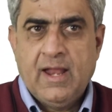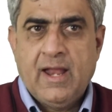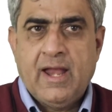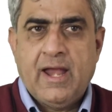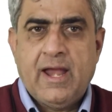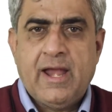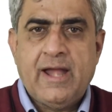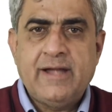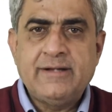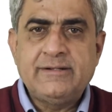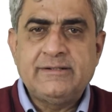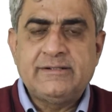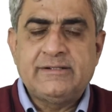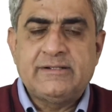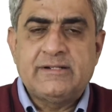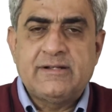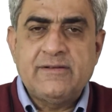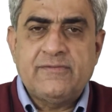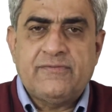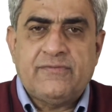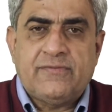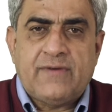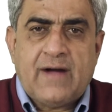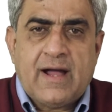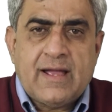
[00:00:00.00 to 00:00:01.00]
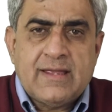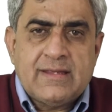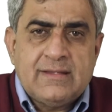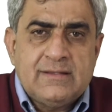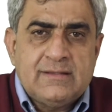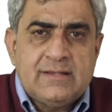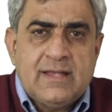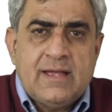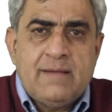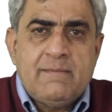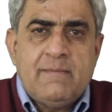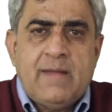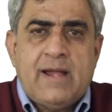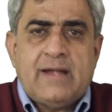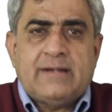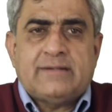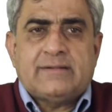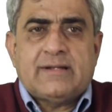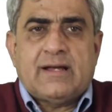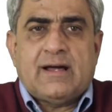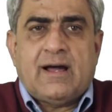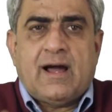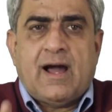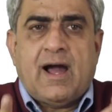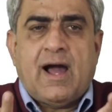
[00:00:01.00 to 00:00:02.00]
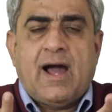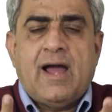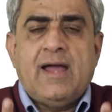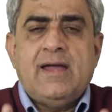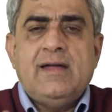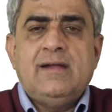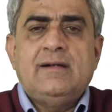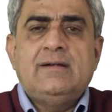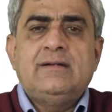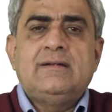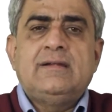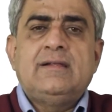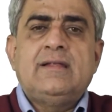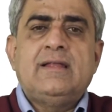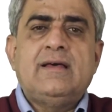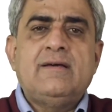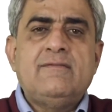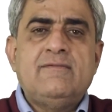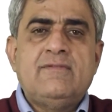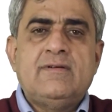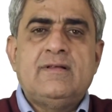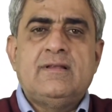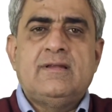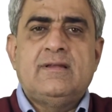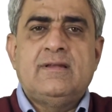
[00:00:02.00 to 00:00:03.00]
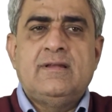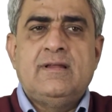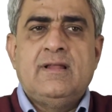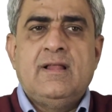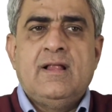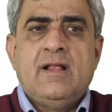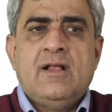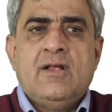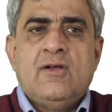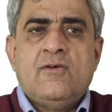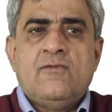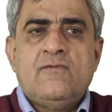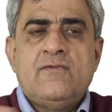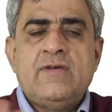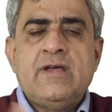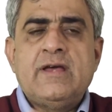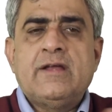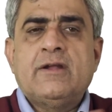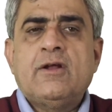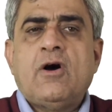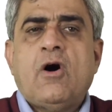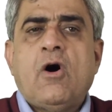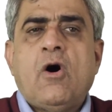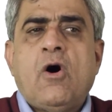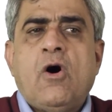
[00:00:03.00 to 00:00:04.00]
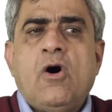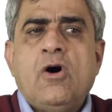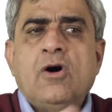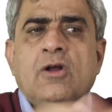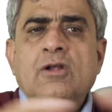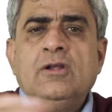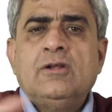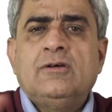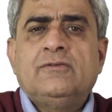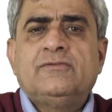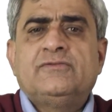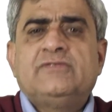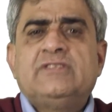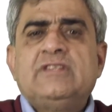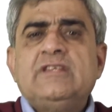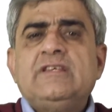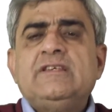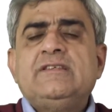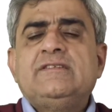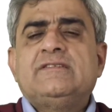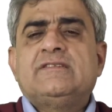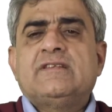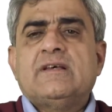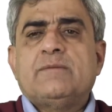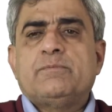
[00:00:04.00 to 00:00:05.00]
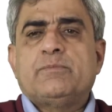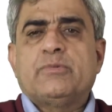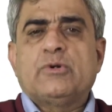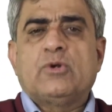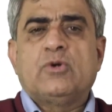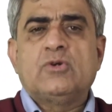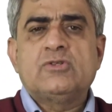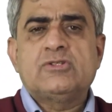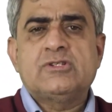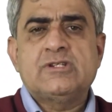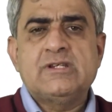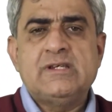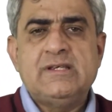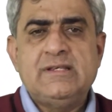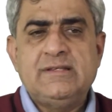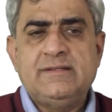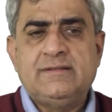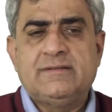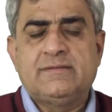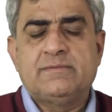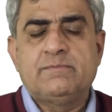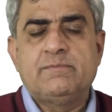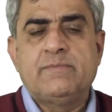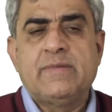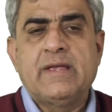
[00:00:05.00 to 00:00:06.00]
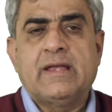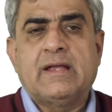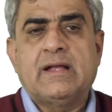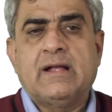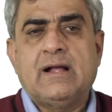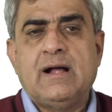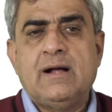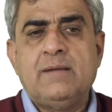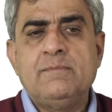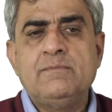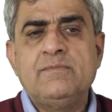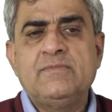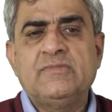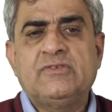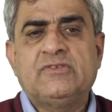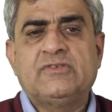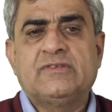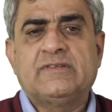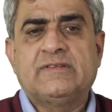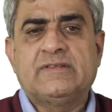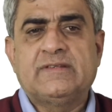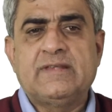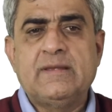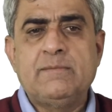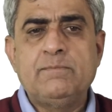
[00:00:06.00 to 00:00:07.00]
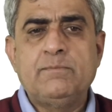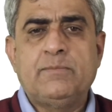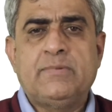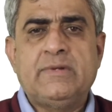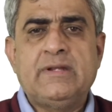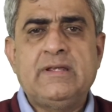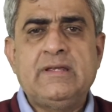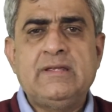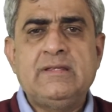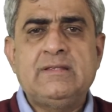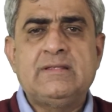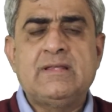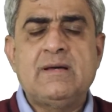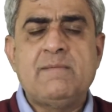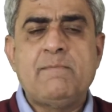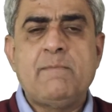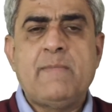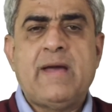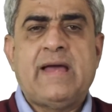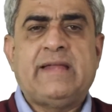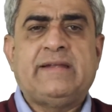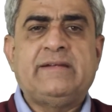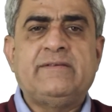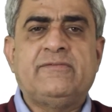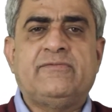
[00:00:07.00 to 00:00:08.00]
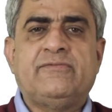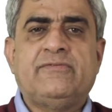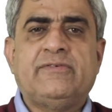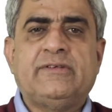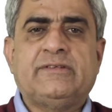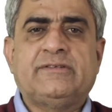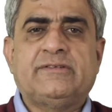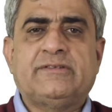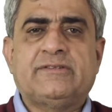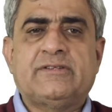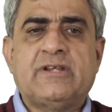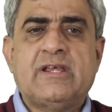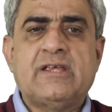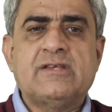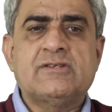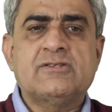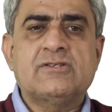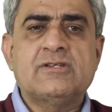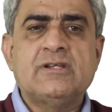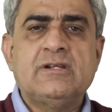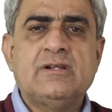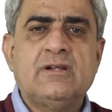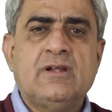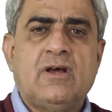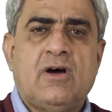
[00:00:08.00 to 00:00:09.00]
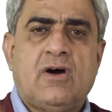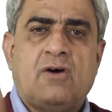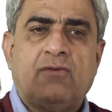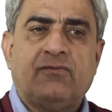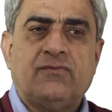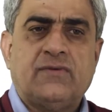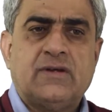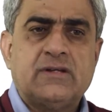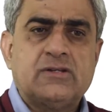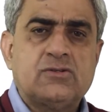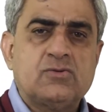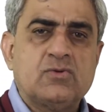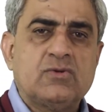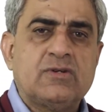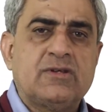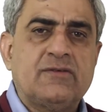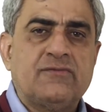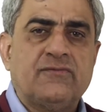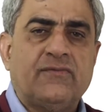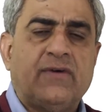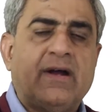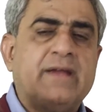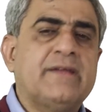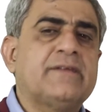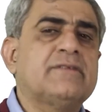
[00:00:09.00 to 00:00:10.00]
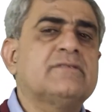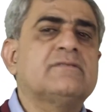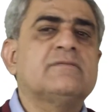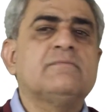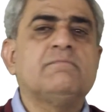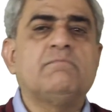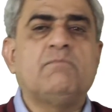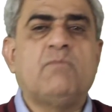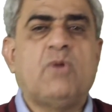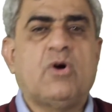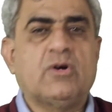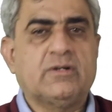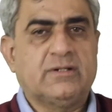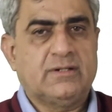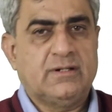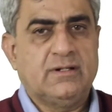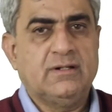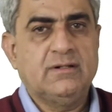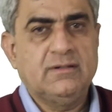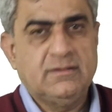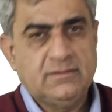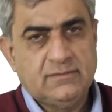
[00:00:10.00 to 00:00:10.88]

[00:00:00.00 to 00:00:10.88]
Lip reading: and define them at a higher level where all of these approaches become simply the manifestation of a unified model.